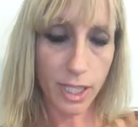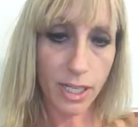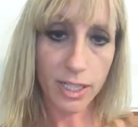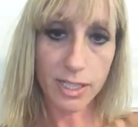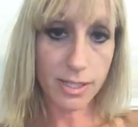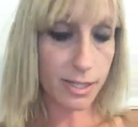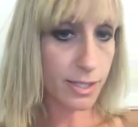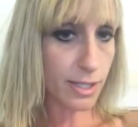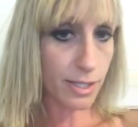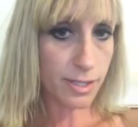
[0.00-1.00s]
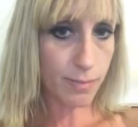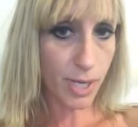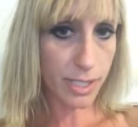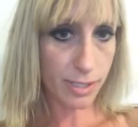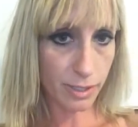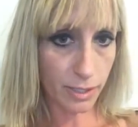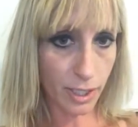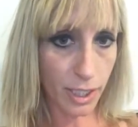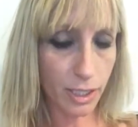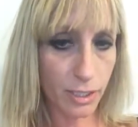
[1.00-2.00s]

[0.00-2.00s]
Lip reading: existence, basically.